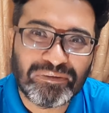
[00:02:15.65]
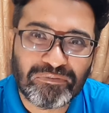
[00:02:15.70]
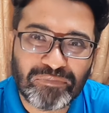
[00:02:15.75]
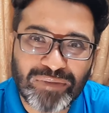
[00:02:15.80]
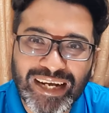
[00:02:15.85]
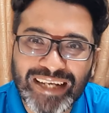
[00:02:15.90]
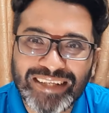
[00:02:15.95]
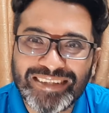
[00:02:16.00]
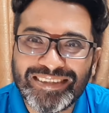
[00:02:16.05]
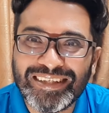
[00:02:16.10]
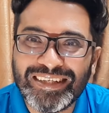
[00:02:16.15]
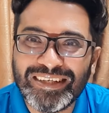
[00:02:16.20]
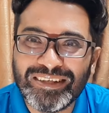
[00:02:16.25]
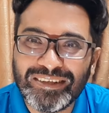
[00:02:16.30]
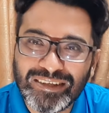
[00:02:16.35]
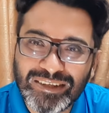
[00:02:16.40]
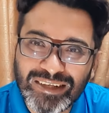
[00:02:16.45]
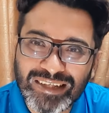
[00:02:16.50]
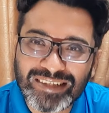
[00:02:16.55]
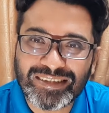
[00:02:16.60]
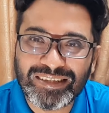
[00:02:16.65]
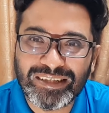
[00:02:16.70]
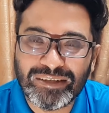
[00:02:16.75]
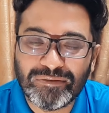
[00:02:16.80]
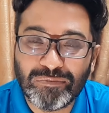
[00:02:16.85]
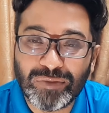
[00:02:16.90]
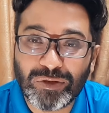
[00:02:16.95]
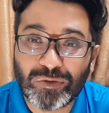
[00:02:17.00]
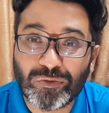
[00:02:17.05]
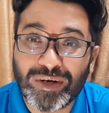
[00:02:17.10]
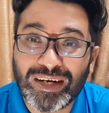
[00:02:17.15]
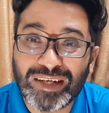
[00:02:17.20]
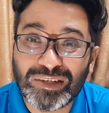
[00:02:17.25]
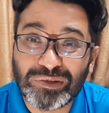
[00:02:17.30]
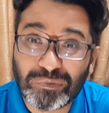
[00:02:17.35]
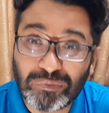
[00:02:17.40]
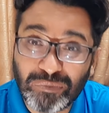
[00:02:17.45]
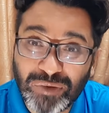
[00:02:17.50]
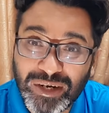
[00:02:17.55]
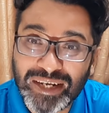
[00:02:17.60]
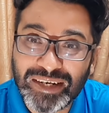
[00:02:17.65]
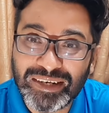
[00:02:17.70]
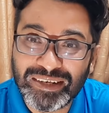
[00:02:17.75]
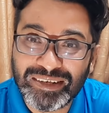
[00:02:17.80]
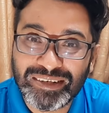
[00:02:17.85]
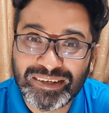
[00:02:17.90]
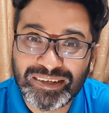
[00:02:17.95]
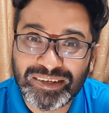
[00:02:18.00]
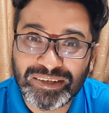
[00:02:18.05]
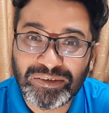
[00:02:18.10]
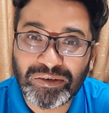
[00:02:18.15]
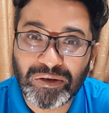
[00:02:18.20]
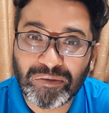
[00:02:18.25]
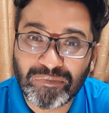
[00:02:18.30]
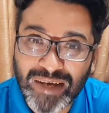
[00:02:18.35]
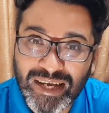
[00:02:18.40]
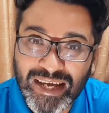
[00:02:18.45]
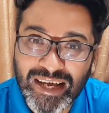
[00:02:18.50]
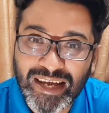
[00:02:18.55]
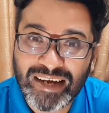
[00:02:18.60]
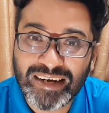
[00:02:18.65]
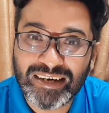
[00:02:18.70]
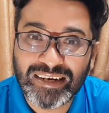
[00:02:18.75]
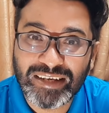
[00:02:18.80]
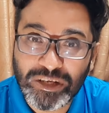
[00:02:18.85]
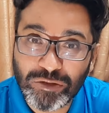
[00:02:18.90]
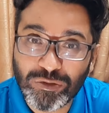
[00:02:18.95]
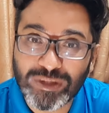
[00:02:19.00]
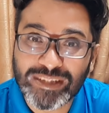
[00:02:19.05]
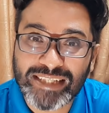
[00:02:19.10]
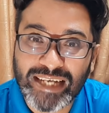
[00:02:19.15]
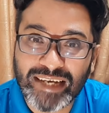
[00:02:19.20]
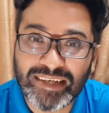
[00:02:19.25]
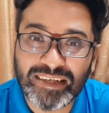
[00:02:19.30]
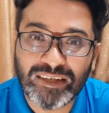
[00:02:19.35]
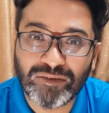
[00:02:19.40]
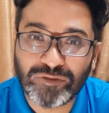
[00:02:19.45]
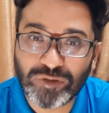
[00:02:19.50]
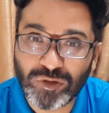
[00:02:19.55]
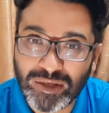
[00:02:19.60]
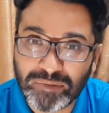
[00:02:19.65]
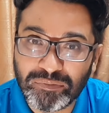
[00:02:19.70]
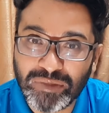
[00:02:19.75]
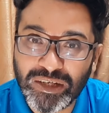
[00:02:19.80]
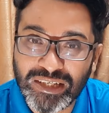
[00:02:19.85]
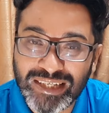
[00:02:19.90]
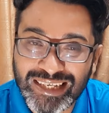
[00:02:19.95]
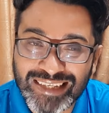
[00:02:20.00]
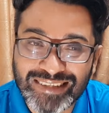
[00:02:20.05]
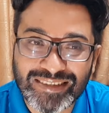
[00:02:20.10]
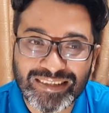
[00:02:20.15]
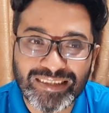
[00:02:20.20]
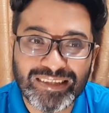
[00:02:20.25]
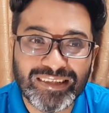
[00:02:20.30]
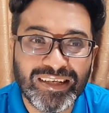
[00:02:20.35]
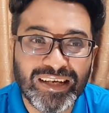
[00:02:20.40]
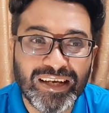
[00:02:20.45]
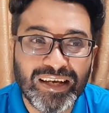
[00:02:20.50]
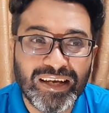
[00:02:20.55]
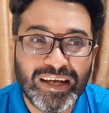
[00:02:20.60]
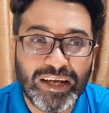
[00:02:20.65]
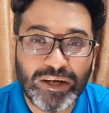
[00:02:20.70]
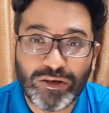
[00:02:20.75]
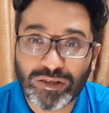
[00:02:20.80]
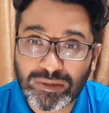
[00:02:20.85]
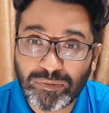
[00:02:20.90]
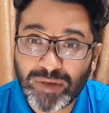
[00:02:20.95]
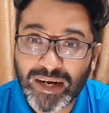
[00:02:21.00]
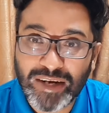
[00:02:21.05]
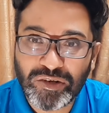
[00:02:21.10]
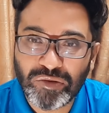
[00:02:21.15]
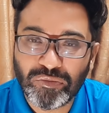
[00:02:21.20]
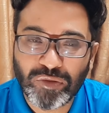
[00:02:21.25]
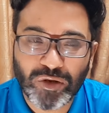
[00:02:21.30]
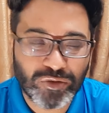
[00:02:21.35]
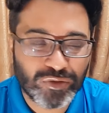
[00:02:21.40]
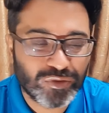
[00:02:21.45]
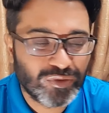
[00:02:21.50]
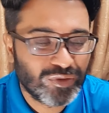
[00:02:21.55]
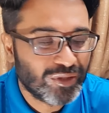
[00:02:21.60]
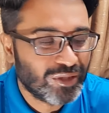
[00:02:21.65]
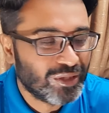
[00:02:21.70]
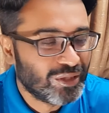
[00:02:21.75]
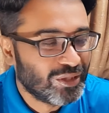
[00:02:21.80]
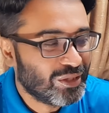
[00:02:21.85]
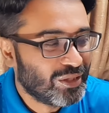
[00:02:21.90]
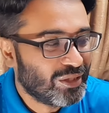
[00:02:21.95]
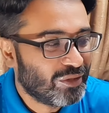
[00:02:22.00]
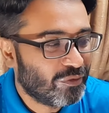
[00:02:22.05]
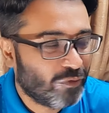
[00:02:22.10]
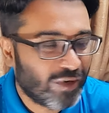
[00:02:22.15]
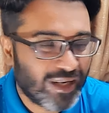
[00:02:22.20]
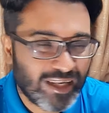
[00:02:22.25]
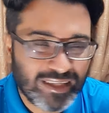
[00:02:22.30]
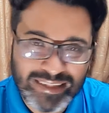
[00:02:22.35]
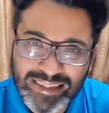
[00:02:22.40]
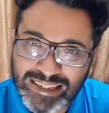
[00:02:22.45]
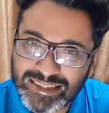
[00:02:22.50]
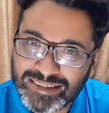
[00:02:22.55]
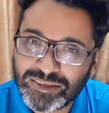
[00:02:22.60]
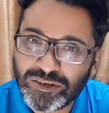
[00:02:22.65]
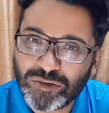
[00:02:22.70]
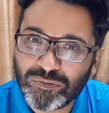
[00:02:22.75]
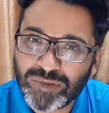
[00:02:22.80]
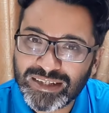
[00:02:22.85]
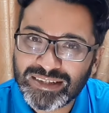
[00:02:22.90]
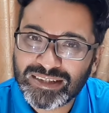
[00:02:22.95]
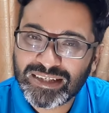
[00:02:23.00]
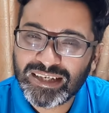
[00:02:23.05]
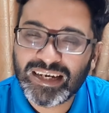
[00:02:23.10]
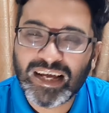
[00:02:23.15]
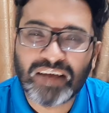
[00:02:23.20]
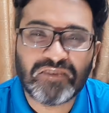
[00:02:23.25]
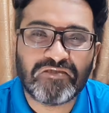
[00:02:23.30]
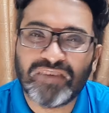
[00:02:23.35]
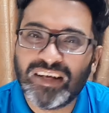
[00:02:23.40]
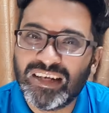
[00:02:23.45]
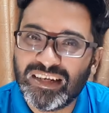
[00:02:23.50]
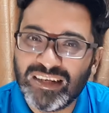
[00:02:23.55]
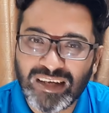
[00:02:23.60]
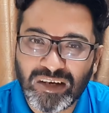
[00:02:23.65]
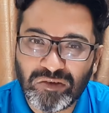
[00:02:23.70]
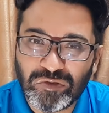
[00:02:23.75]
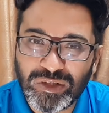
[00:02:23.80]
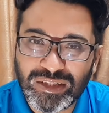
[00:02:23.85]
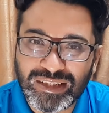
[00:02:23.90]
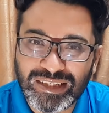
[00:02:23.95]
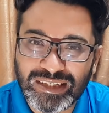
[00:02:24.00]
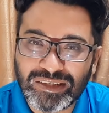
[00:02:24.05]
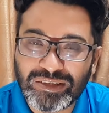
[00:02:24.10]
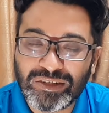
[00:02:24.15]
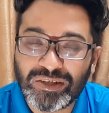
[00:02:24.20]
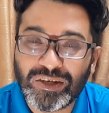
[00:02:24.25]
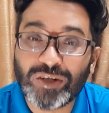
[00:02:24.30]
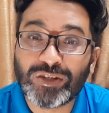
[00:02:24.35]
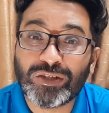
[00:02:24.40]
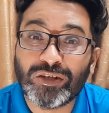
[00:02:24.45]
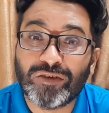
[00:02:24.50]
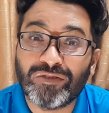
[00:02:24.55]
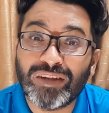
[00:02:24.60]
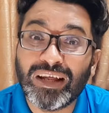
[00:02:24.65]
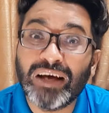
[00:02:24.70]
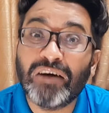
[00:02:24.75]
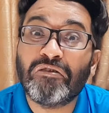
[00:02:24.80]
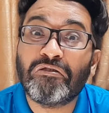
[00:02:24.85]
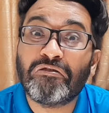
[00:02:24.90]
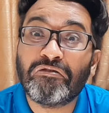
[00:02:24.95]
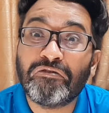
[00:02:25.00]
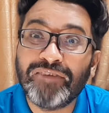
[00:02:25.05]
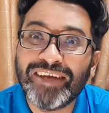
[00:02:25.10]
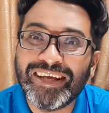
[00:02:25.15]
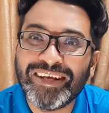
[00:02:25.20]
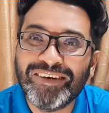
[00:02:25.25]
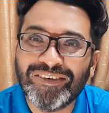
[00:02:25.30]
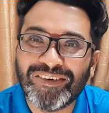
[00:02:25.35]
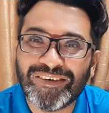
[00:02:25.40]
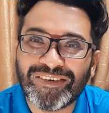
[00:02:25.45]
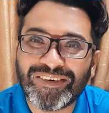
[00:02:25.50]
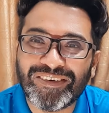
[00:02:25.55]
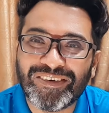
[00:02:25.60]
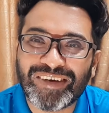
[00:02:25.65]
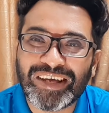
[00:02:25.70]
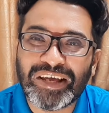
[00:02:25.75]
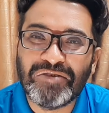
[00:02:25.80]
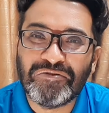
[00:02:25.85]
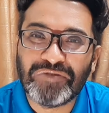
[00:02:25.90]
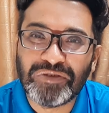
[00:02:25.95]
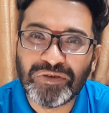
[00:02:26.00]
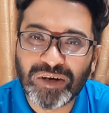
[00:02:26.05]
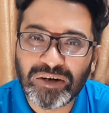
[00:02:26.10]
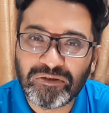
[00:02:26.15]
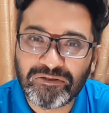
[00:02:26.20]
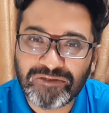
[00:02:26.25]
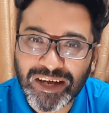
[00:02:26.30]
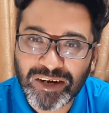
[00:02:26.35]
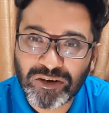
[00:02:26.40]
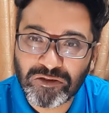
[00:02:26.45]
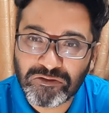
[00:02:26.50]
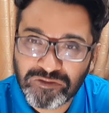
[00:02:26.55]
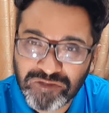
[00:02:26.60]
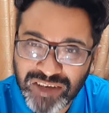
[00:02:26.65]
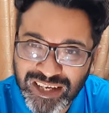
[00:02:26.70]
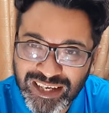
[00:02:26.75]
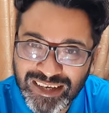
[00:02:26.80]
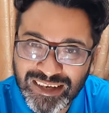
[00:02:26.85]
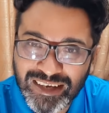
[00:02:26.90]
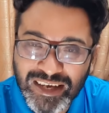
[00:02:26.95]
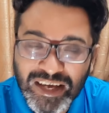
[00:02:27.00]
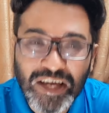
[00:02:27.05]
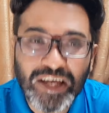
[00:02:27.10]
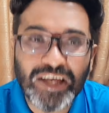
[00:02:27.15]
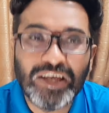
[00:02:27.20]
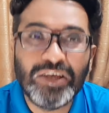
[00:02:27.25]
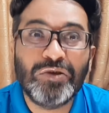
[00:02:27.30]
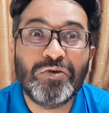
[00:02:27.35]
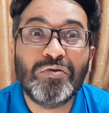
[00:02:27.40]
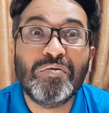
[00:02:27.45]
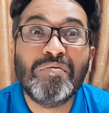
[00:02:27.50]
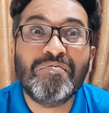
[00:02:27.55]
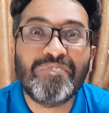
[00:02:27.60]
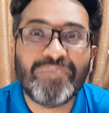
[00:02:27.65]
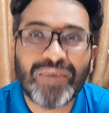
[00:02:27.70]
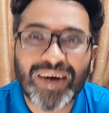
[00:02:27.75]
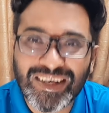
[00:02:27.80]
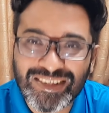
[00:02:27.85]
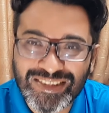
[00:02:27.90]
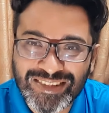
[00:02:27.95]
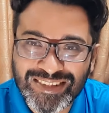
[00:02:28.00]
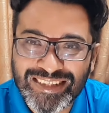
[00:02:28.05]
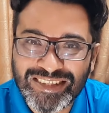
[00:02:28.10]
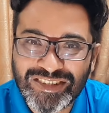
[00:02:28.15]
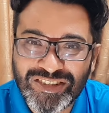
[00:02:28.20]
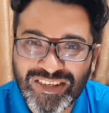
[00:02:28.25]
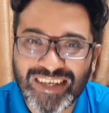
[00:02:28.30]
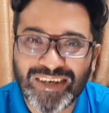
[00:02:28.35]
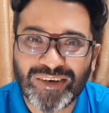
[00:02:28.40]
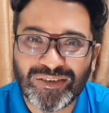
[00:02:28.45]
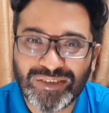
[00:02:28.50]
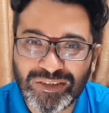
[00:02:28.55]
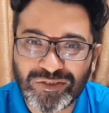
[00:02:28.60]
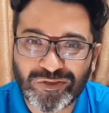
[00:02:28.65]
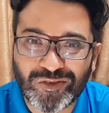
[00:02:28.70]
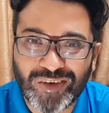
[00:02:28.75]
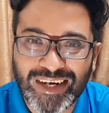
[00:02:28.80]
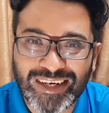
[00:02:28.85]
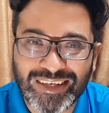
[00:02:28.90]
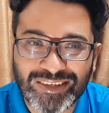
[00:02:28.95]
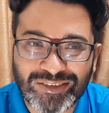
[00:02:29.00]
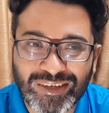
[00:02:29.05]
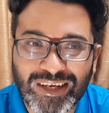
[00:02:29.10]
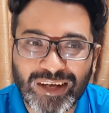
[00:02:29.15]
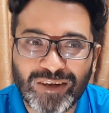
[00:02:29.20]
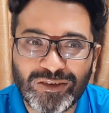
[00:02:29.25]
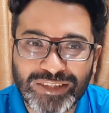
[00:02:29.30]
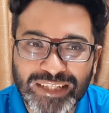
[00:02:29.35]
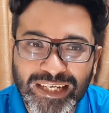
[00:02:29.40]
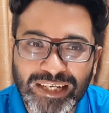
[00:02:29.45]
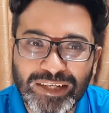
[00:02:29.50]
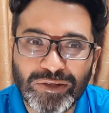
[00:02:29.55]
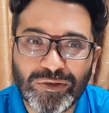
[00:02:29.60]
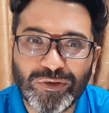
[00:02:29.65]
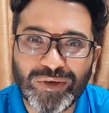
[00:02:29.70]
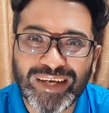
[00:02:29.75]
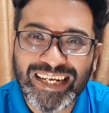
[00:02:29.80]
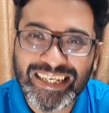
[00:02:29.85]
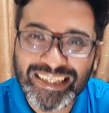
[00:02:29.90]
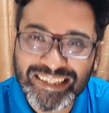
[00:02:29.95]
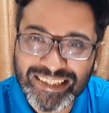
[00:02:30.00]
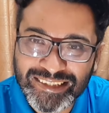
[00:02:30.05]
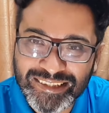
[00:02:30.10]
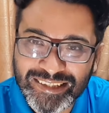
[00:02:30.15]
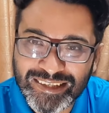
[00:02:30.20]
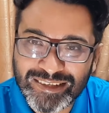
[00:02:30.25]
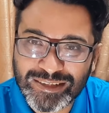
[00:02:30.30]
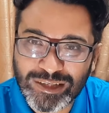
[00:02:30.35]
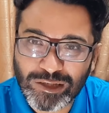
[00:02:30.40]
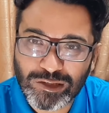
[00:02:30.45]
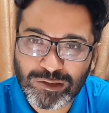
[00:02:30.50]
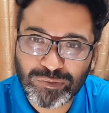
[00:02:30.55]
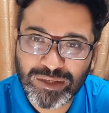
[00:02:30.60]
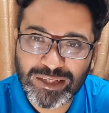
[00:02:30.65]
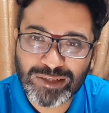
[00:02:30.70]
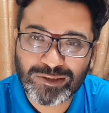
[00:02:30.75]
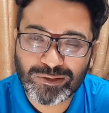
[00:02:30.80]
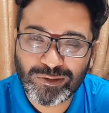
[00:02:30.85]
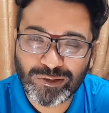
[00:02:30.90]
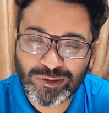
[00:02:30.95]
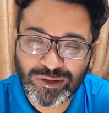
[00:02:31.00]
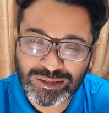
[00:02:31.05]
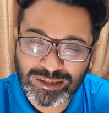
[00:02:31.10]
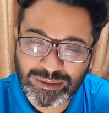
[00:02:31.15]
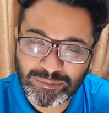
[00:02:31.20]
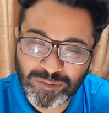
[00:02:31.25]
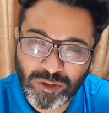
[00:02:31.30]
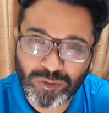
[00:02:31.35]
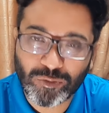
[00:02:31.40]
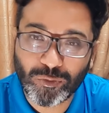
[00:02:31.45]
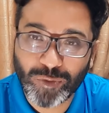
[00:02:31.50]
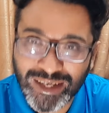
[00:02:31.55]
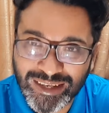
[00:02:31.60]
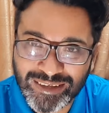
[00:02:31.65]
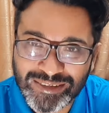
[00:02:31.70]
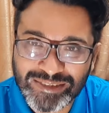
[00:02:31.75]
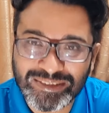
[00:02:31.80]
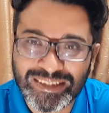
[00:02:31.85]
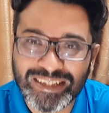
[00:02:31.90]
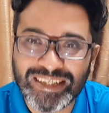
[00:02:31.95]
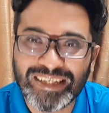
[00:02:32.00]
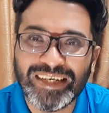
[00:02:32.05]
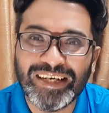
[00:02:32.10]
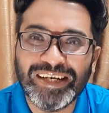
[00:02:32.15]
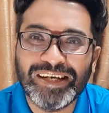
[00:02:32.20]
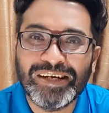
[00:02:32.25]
pricey let's see but when i sprayed it you know on my hand he was kind enough to let me test it it was a brand new bottle when I tested on my skin, I fell in love with it because of the fig note. Okay, if you are a fan of fig, you must check out this fragrance. Okay, I'll tell you in details. I'll speak slow because I'm not well today.